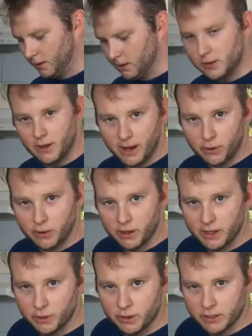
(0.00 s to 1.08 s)
So that'll
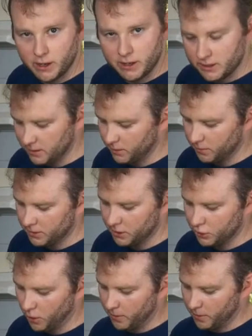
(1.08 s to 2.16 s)
nearly do us, guys. I'm just gonna
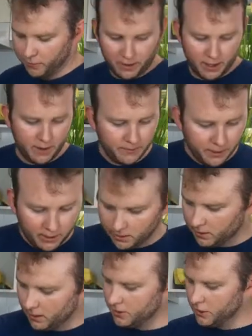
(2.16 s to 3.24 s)
chop him off there.
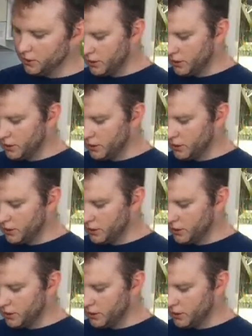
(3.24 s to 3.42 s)
Now don't